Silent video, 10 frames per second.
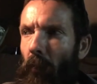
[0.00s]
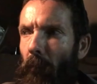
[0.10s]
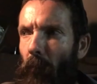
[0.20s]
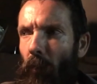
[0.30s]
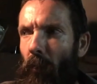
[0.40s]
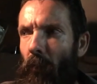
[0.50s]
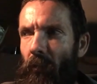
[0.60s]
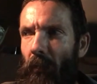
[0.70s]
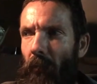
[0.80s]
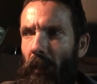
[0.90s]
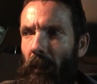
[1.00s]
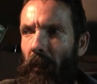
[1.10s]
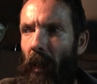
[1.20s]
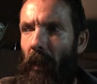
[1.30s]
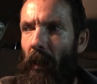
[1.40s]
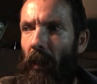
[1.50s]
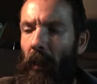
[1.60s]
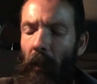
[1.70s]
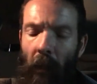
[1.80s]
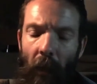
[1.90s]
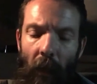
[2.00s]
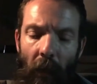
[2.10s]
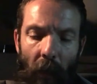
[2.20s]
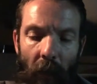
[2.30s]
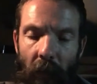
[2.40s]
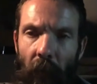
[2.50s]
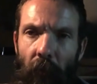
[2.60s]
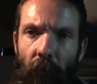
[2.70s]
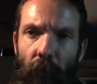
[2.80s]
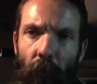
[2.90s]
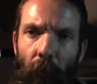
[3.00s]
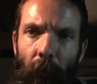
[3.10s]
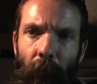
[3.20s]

or a book or something like that, and none of that stuff is true.